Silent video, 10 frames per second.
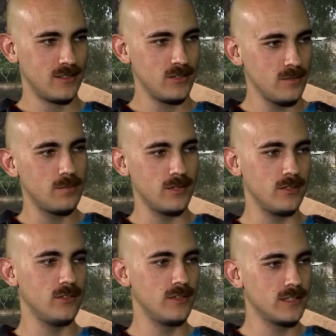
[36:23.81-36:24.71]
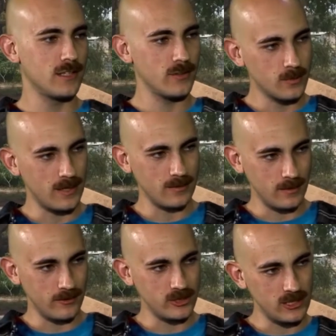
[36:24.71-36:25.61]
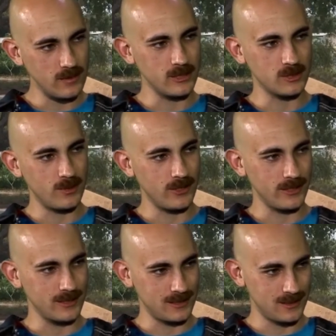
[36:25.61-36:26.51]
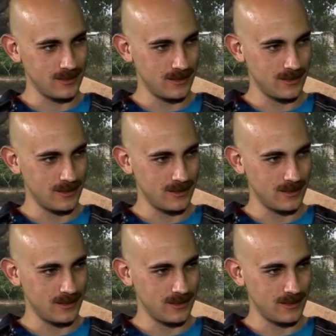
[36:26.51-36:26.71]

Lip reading: Do you think the other black people have the same experience?